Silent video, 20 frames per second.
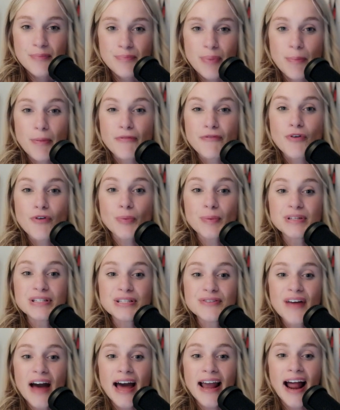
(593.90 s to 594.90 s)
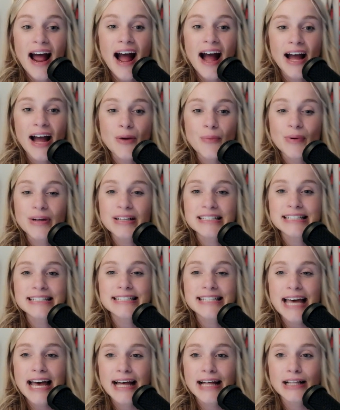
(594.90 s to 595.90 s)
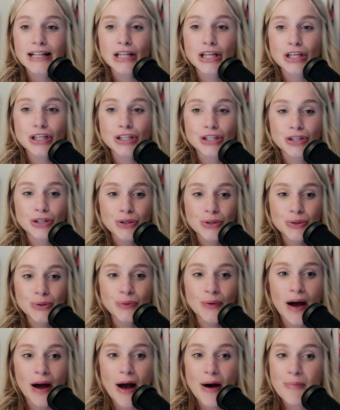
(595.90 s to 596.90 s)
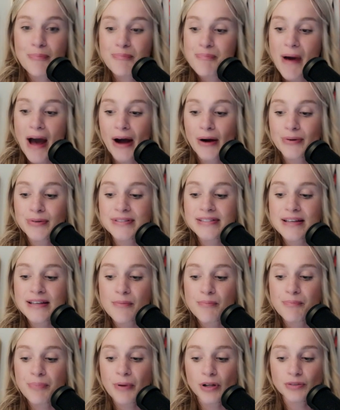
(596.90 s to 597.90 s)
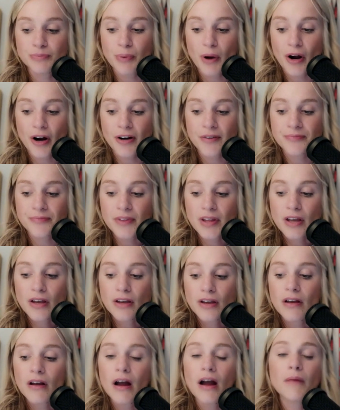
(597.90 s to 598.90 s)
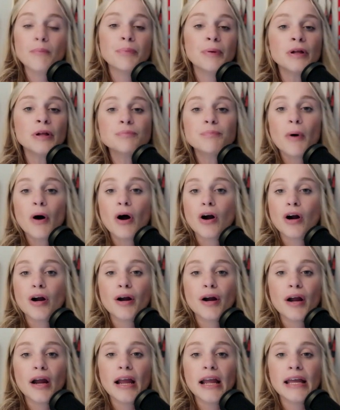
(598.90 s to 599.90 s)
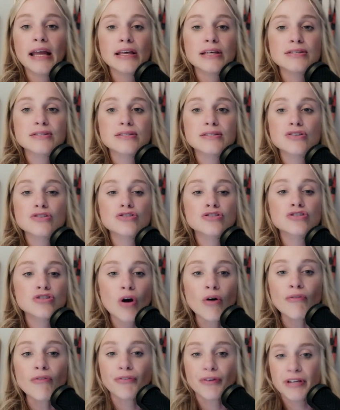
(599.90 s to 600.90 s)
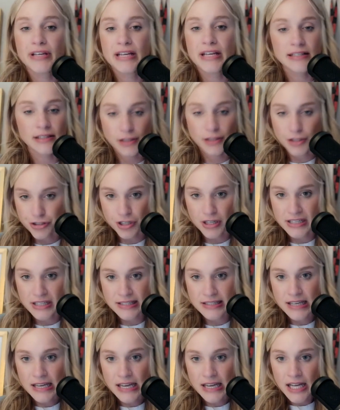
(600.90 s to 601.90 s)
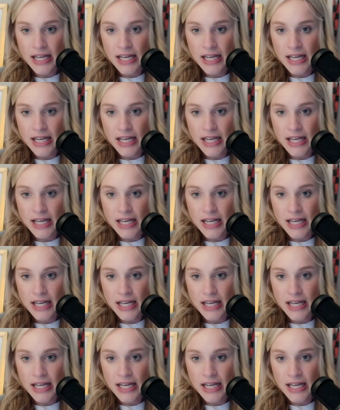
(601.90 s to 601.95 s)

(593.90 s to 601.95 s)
But before we do that, I want to tell you about Built Bar. Built Bar is so freaking delicious.